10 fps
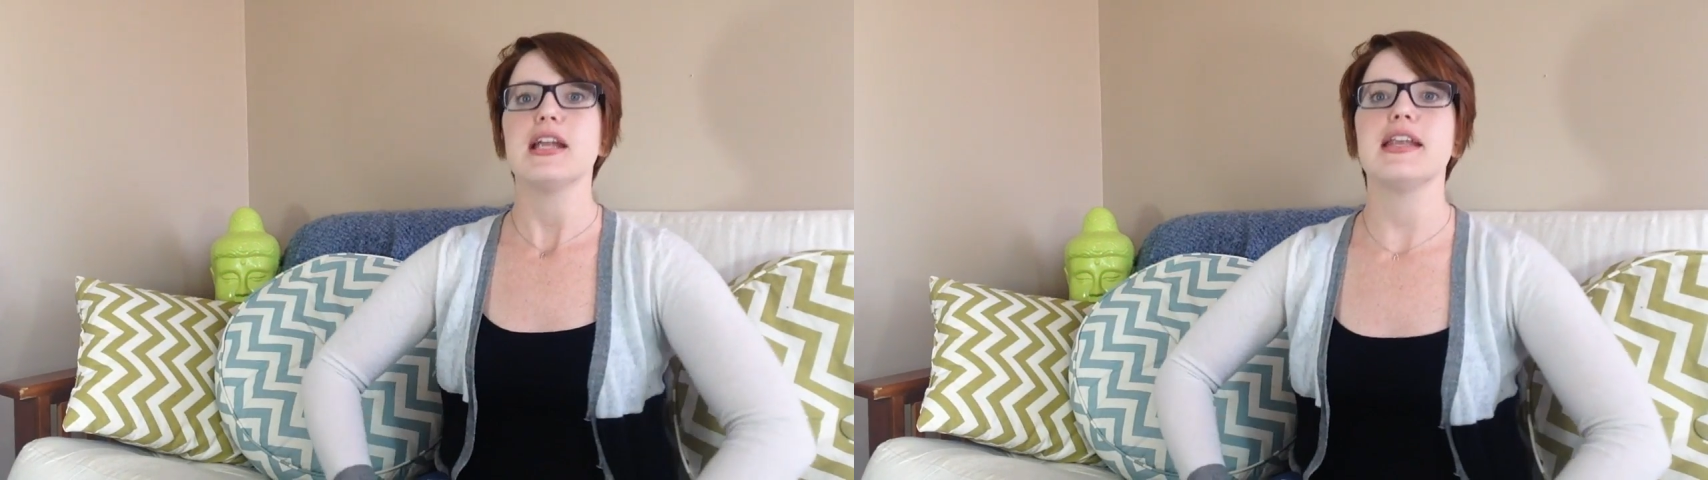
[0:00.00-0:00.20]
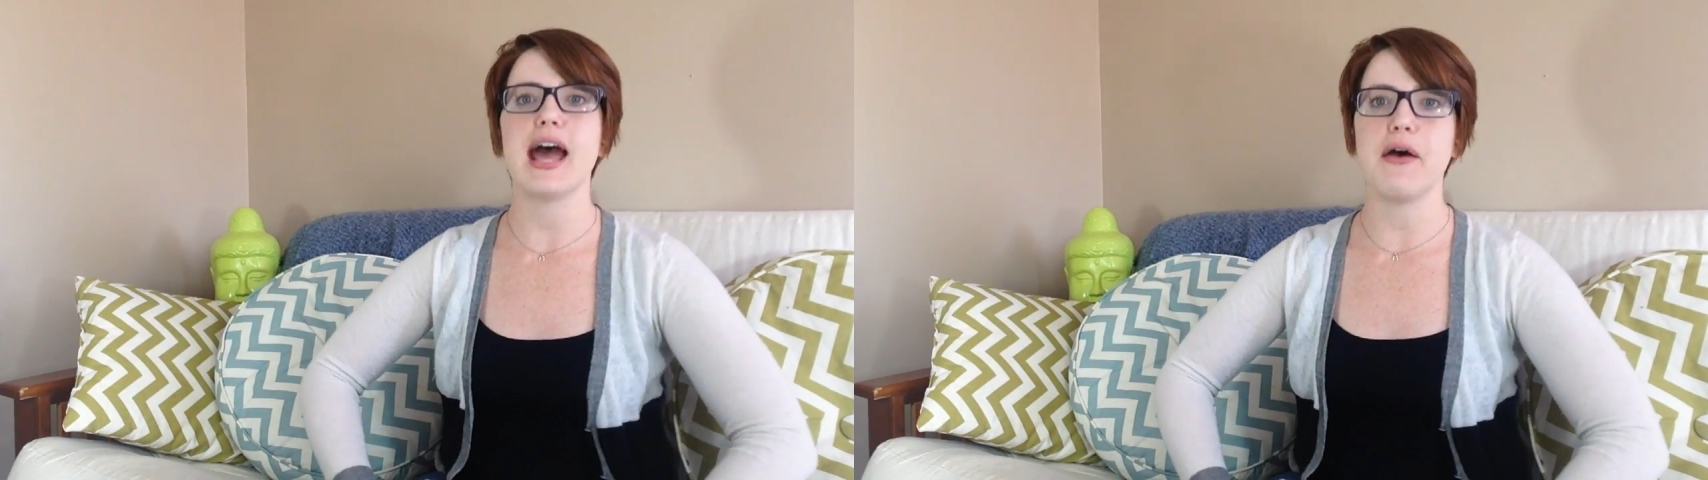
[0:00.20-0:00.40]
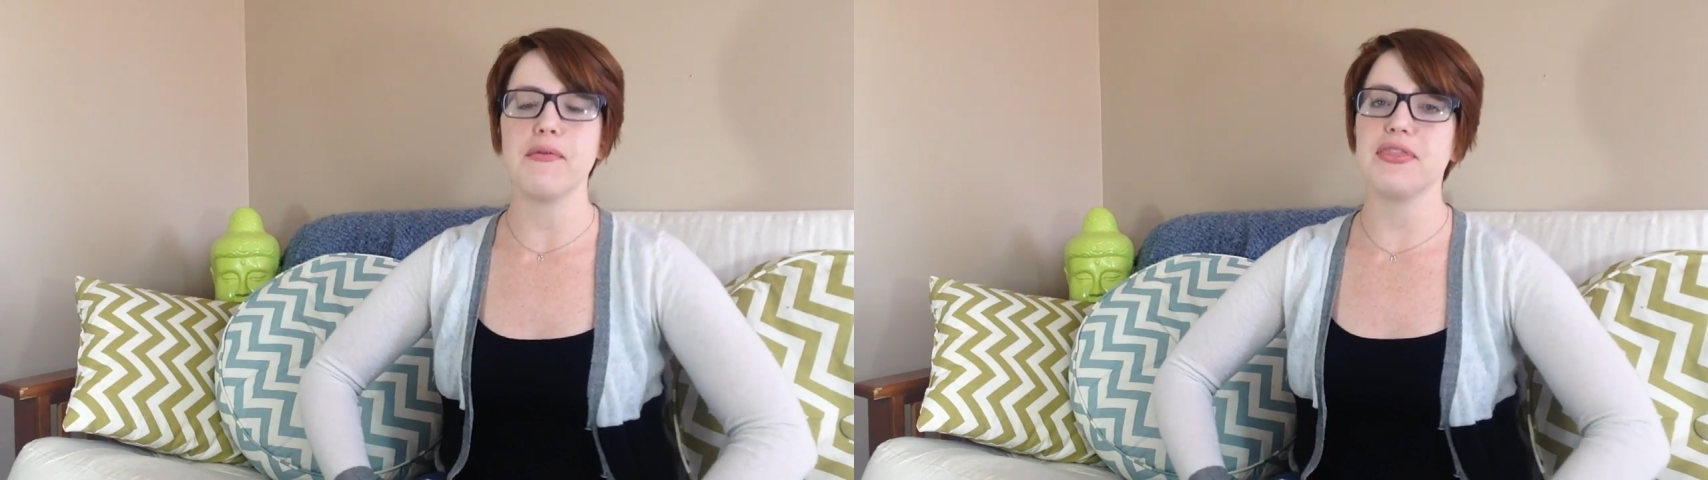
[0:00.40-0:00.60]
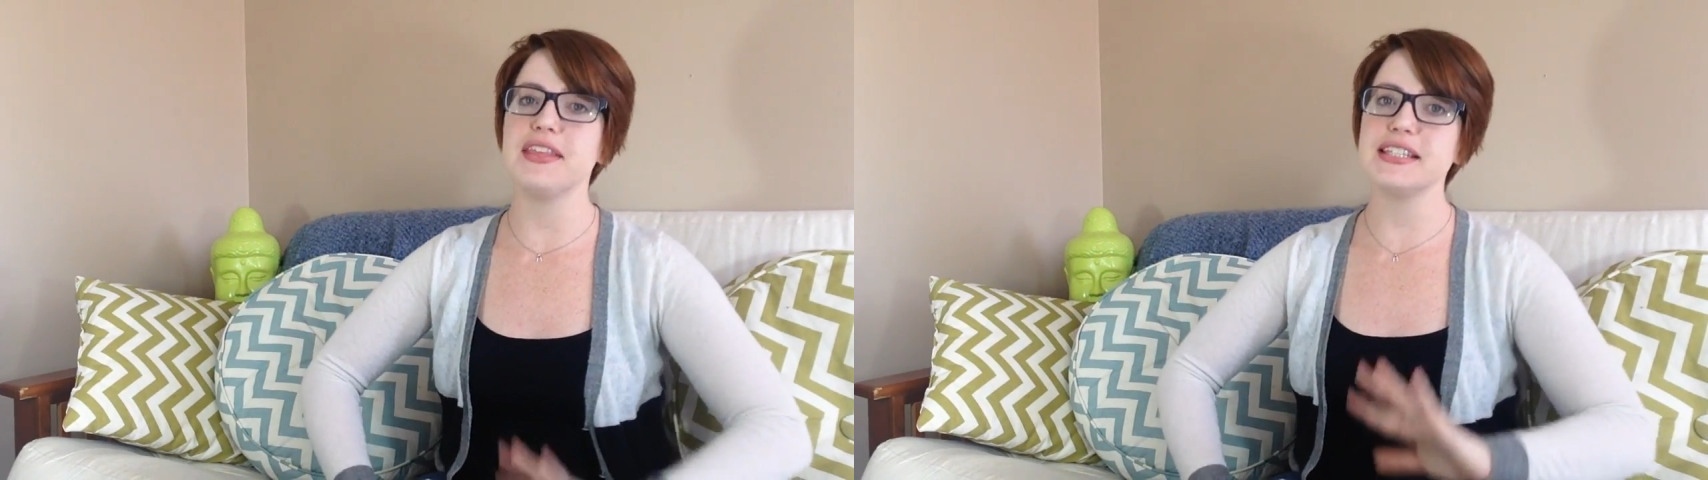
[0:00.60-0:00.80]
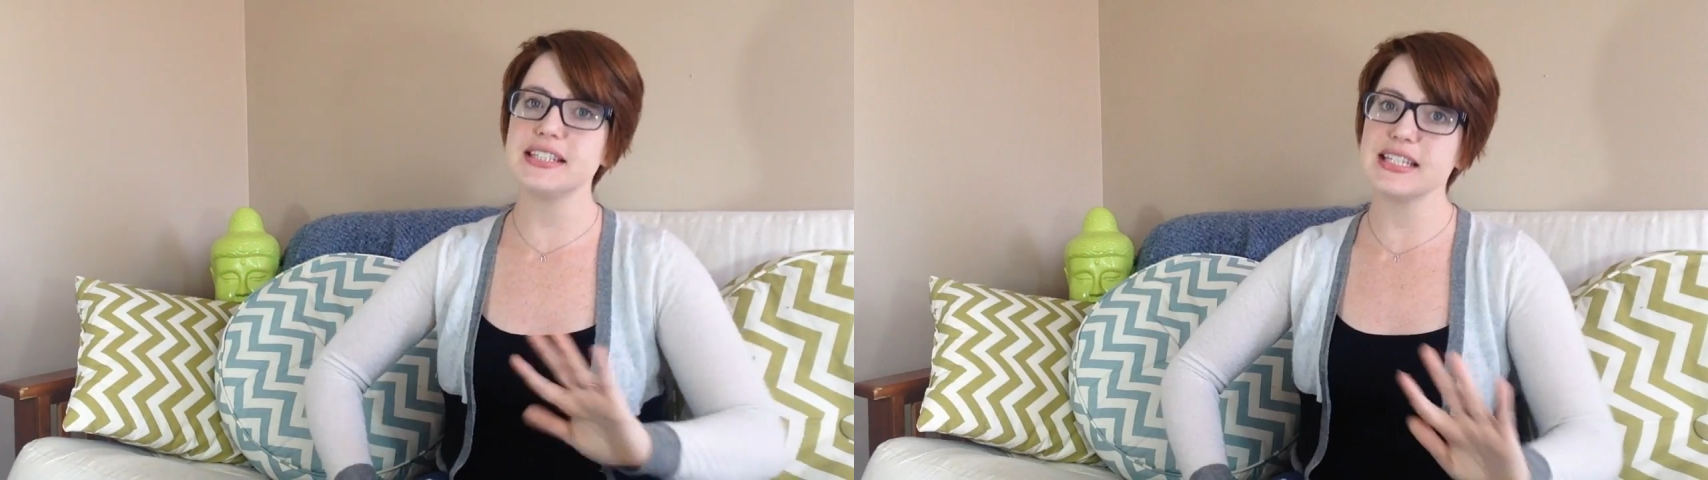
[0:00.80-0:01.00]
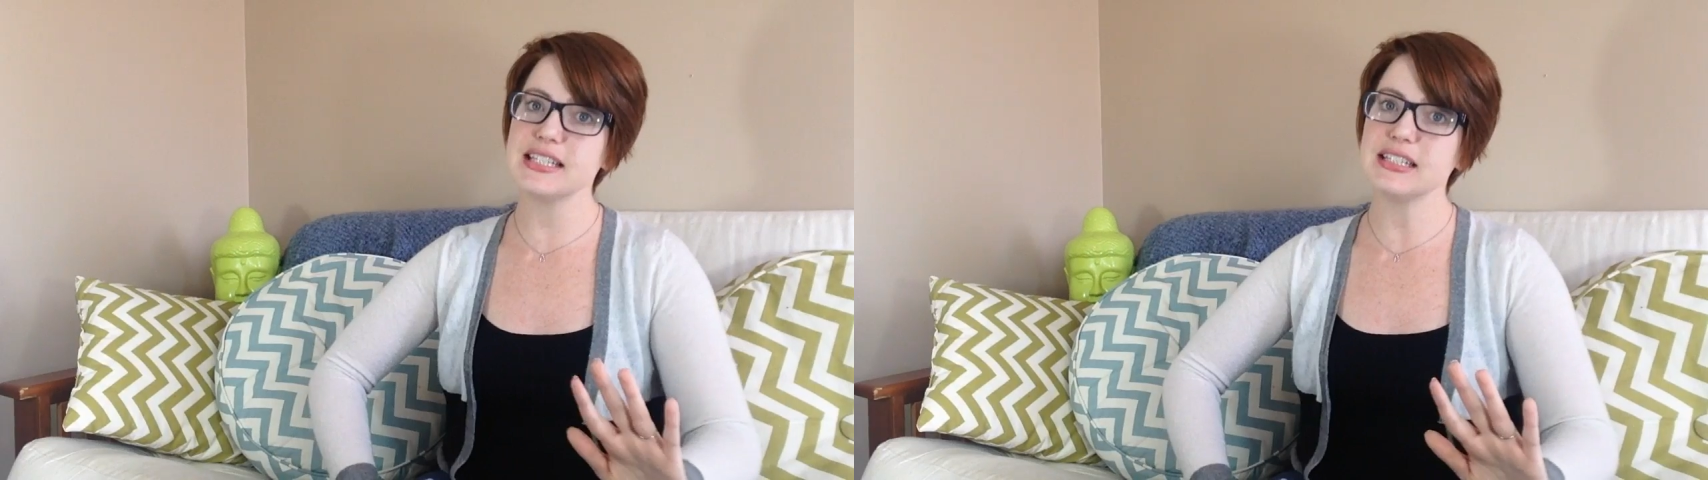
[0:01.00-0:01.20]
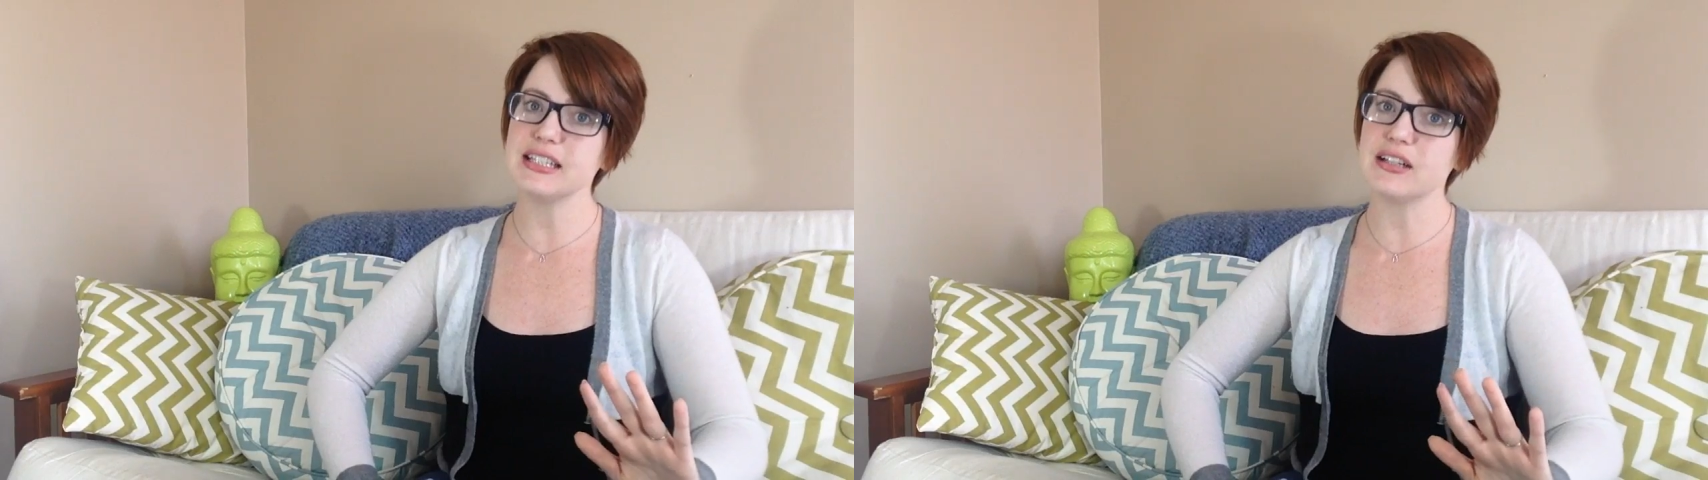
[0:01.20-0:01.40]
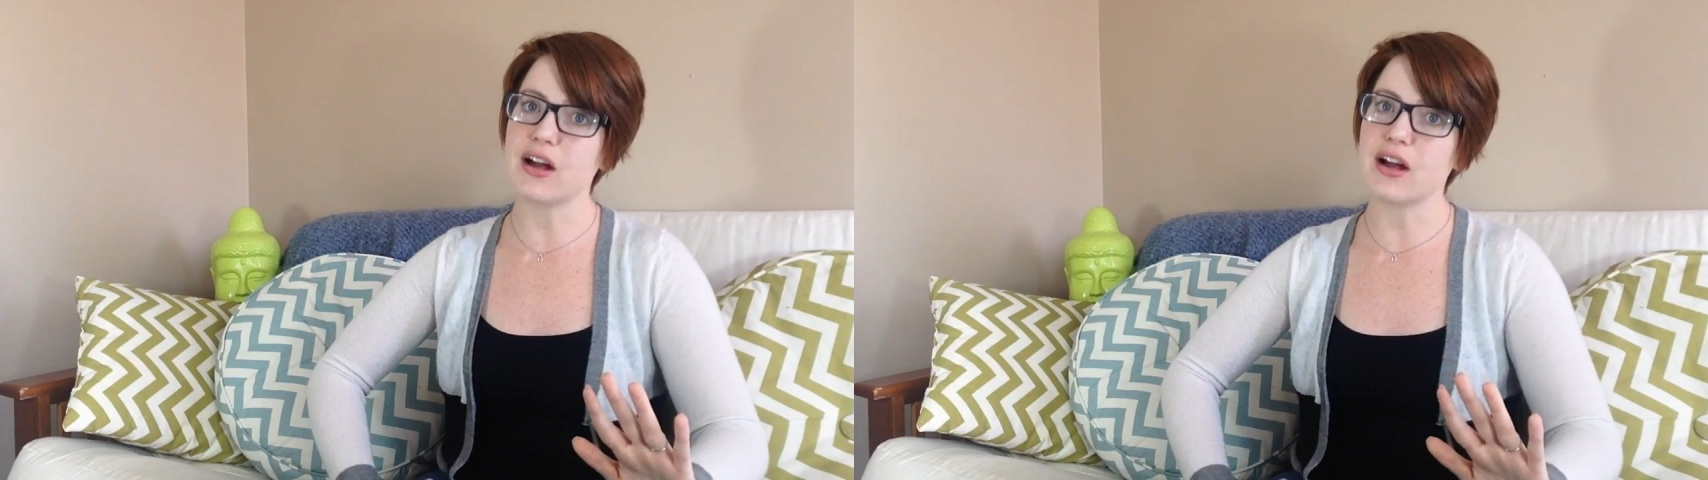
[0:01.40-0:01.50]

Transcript: Now, this gets a little